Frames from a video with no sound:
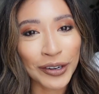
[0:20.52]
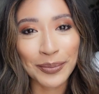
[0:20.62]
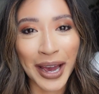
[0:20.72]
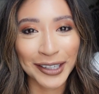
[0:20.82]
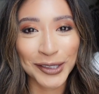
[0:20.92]

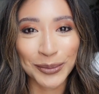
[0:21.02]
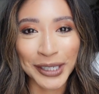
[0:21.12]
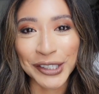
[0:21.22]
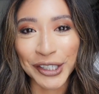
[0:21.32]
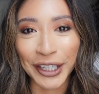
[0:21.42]
back to
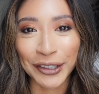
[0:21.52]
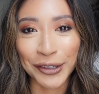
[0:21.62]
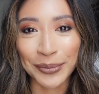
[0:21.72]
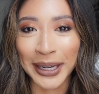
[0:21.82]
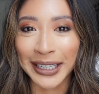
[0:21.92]
my
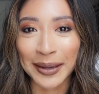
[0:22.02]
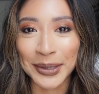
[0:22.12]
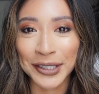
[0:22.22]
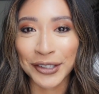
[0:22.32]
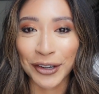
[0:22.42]
channel. My name
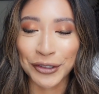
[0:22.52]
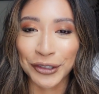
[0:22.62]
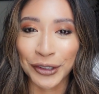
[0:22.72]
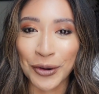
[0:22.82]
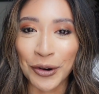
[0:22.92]
is Sasha
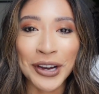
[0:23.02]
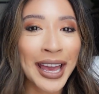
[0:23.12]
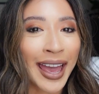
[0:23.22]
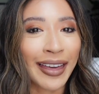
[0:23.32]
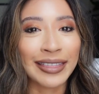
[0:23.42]
Nicole
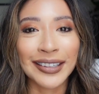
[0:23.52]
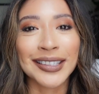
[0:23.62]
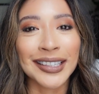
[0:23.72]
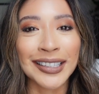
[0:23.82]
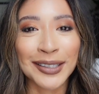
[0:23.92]
and
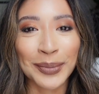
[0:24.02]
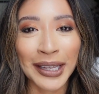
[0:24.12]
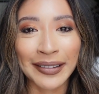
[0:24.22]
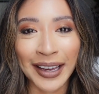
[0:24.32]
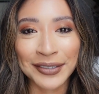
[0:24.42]
this is
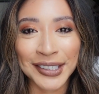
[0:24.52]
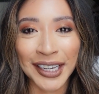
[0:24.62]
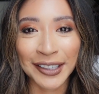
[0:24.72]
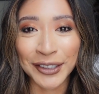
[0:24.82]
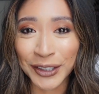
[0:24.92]
my
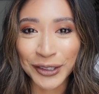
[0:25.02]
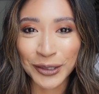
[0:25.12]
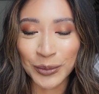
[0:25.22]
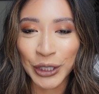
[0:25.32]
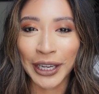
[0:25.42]
lifestyle
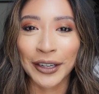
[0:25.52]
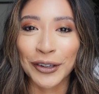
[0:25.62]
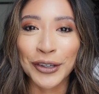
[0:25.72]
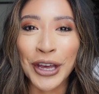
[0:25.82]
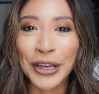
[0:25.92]
YouTube
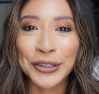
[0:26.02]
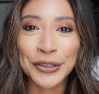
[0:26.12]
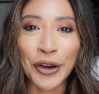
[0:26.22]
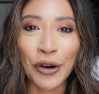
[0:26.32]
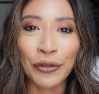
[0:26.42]
channel.
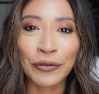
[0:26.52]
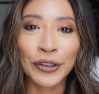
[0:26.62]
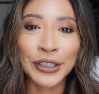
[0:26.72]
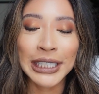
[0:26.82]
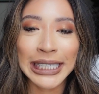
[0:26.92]
So
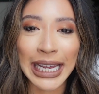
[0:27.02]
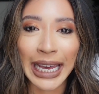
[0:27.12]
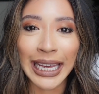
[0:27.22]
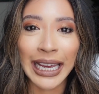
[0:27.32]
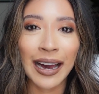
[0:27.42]
for
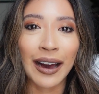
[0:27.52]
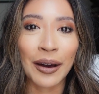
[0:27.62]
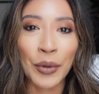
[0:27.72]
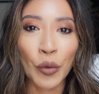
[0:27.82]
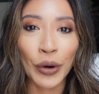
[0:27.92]
today,
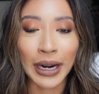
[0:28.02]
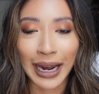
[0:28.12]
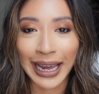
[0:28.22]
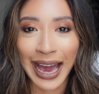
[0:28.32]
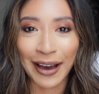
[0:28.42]
what
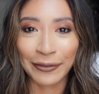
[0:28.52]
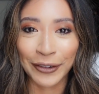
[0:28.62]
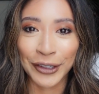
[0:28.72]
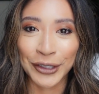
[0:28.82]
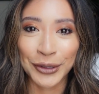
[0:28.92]
I have for
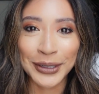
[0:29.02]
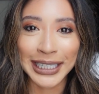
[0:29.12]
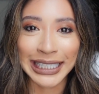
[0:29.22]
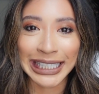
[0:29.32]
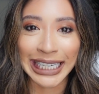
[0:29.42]
you
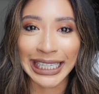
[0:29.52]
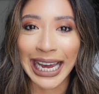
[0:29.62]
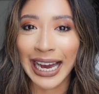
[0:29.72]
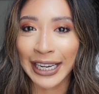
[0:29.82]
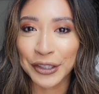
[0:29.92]
is an
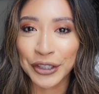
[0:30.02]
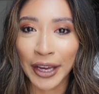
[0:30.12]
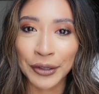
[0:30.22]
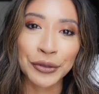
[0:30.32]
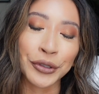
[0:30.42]

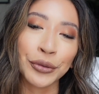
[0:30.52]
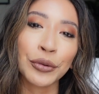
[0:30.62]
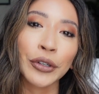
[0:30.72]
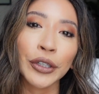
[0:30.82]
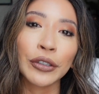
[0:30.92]
eyeshadow
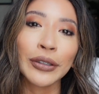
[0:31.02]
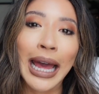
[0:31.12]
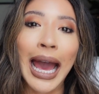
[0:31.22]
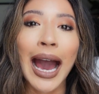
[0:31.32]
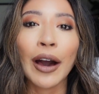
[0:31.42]
tutorial,
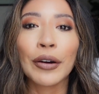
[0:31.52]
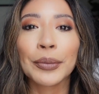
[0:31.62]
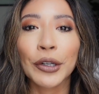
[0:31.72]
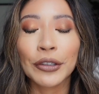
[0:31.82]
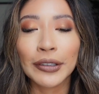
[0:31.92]
how I'm
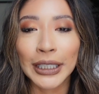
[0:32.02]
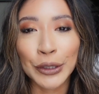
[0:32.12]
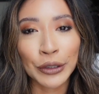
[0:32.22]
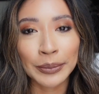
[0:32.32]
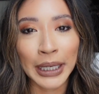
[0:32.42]
currently
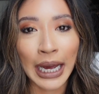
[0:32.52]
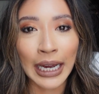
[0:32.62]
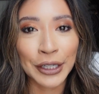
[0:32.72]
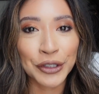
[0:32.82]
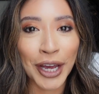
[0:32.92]
doing my
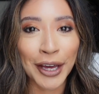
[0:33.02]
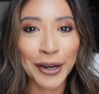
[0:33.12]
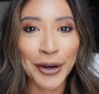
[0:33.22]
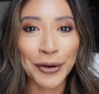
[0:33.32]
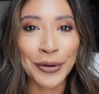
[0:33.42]

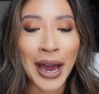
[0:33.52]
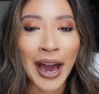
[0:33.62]
eyeshadow.